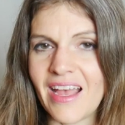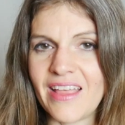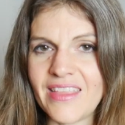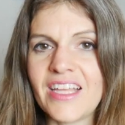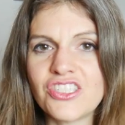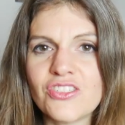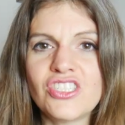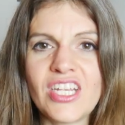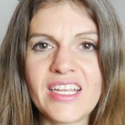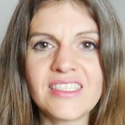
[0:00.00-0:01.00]
And that's your
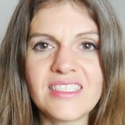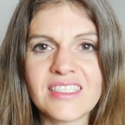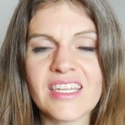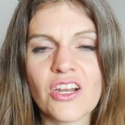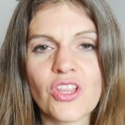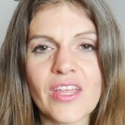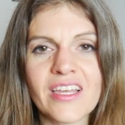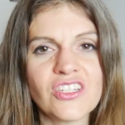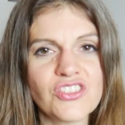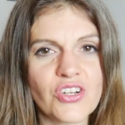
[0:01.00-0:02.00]
chance to get
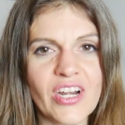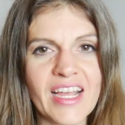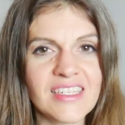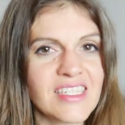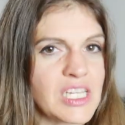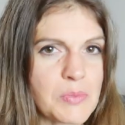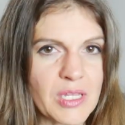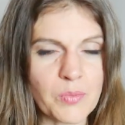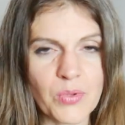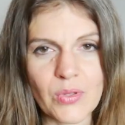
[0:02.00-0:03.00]
online and start asking
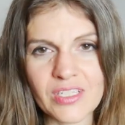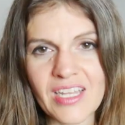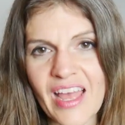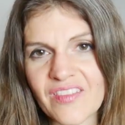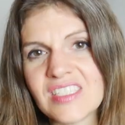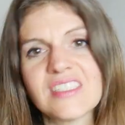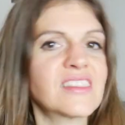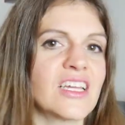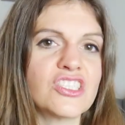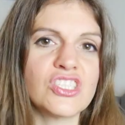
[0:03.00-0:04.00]
people and having
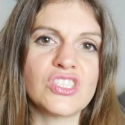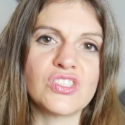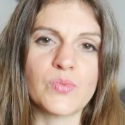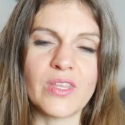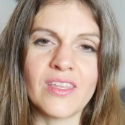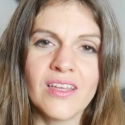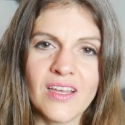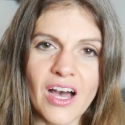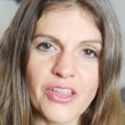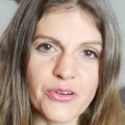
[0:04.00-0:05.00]
discussions with
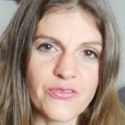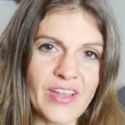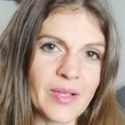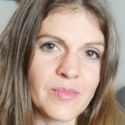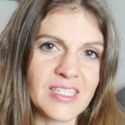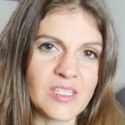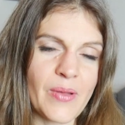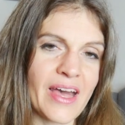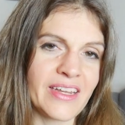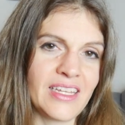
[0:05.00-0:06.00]
other families
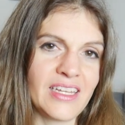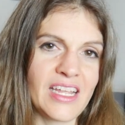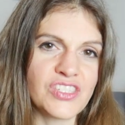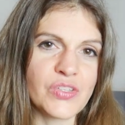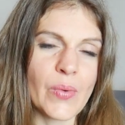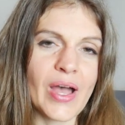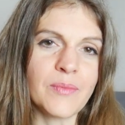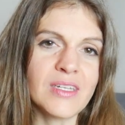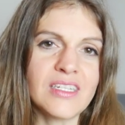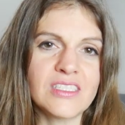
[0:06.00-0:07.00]
about it. And so
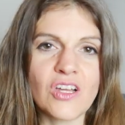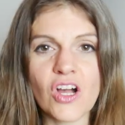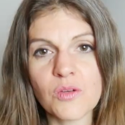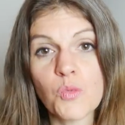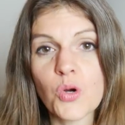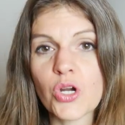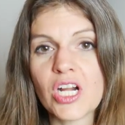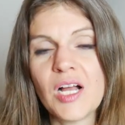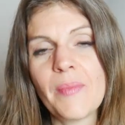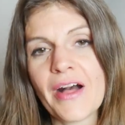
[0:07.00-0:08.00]
I'm going to talk more
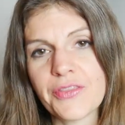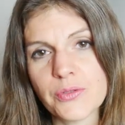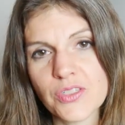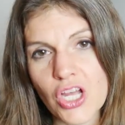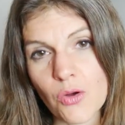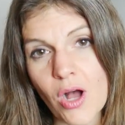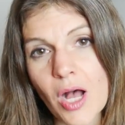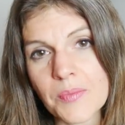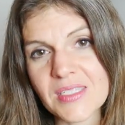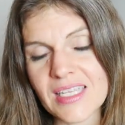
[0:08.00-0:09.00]
about those
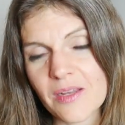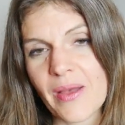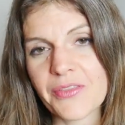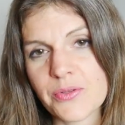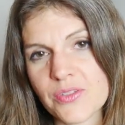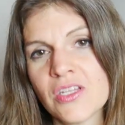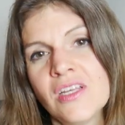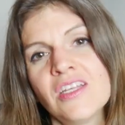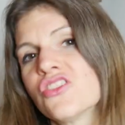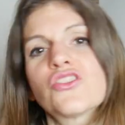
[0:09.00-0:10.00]
co-ops and about those
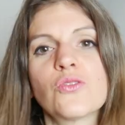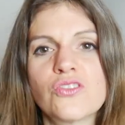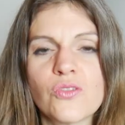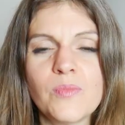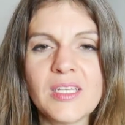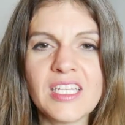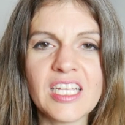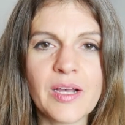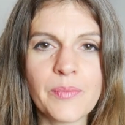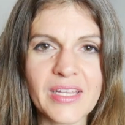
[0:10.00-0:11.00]
social
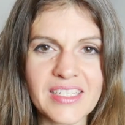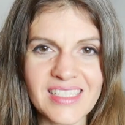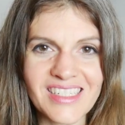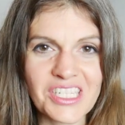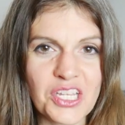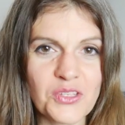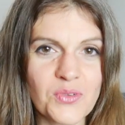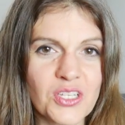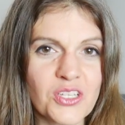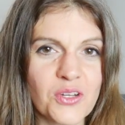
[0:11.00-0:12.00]
media places that you
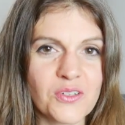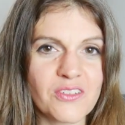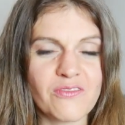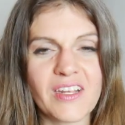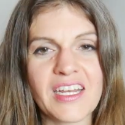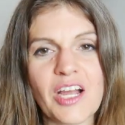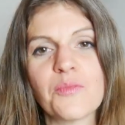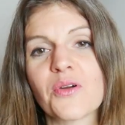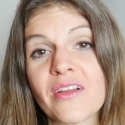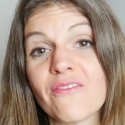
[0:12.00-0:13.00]
can go to find out
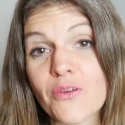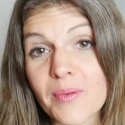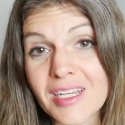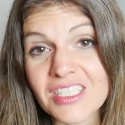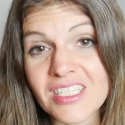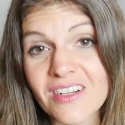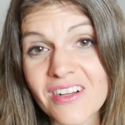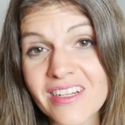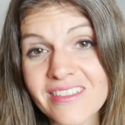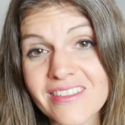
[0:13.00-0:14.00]
more information
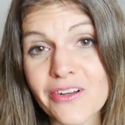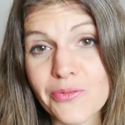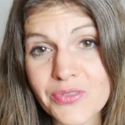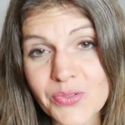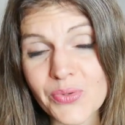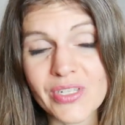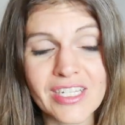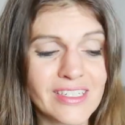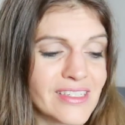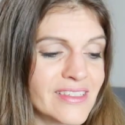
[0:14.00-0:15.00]
on
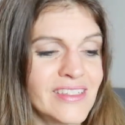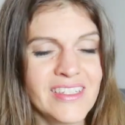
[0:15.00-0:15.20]
homeschooling, and